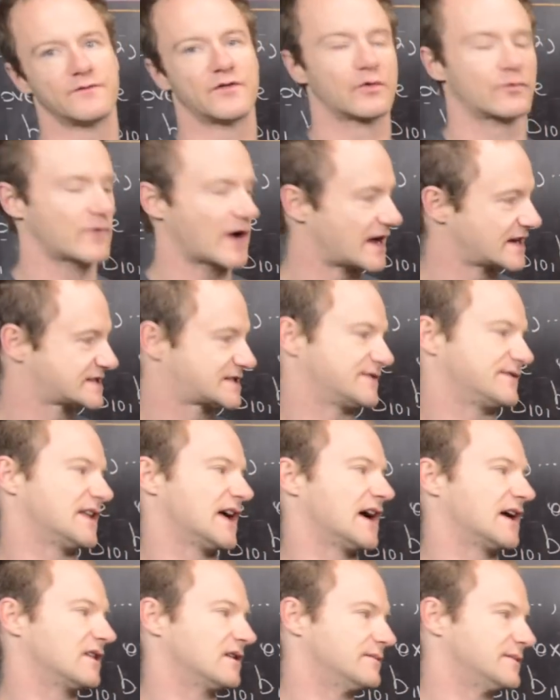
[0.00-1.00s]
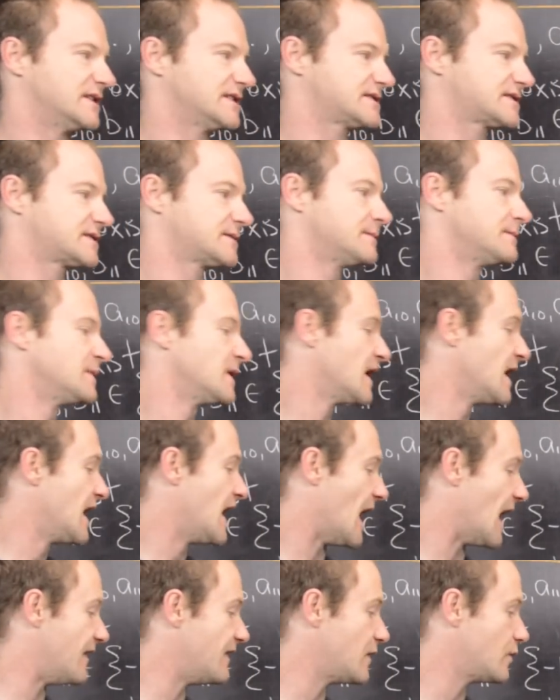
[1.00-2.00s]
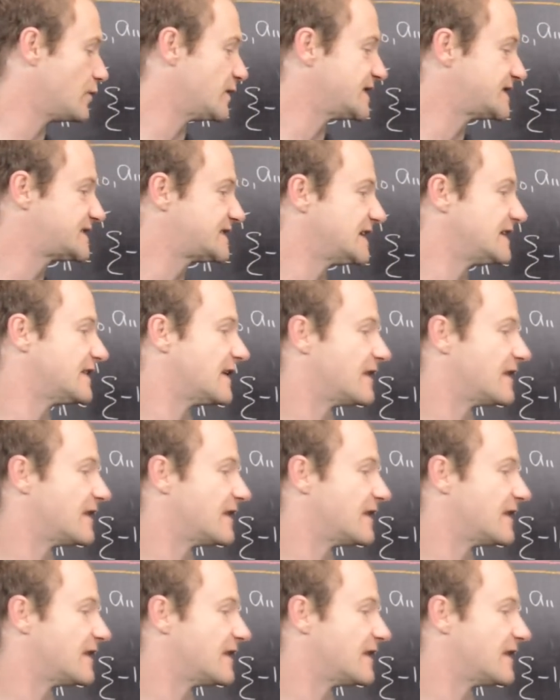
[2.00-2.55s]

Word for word: of the rest of the elements. And then we see